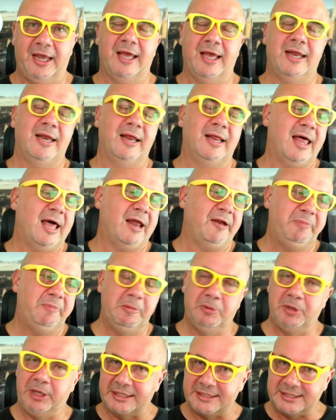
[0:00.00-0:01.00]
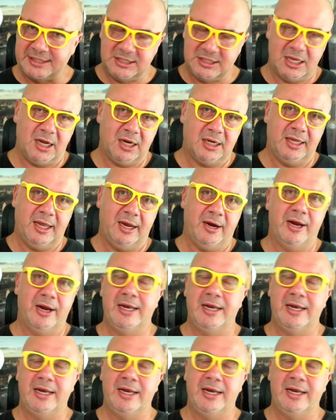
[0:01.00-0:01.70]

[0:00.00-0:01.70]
And a lot of people get stuck there.